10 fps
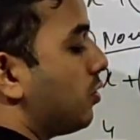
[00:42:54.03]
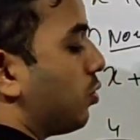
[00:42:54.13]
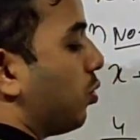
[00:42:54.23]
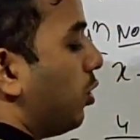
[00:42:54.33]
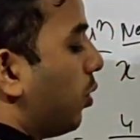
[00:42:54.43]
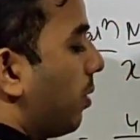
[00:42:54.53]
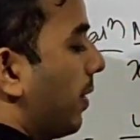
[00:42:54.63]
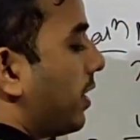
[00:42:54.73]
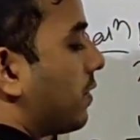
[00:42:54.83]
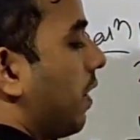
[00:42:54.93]
So 21
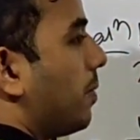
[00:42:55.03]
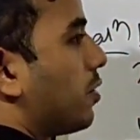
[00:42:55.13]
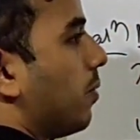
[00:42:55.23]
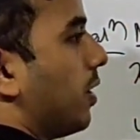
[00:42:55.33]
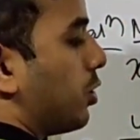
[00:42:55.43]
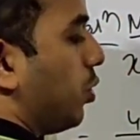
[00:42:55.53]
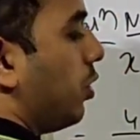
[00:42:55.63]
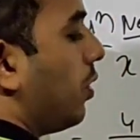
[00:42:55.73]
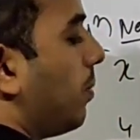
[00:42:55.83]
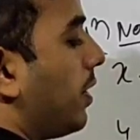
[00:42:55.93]
minus 5 is how much?
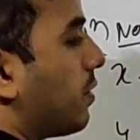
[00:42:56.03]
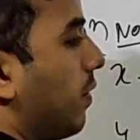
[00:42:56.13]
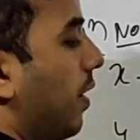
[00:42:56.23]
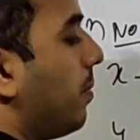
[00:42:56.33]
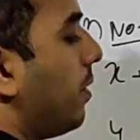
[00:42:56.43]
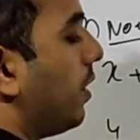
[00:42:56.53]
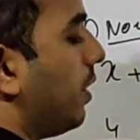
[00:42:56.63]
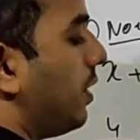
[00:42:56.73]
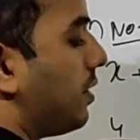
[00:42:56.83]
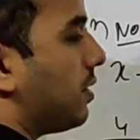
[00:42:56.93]
21 minus 5,
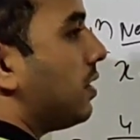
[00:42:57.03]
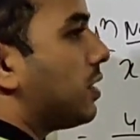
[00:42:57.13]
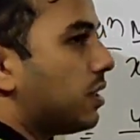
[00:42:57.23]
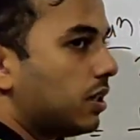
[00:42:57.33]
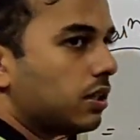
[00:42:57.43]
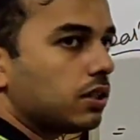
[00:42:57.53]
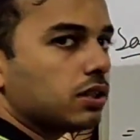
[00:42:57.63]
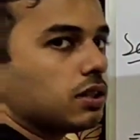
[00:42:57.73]
it is 16.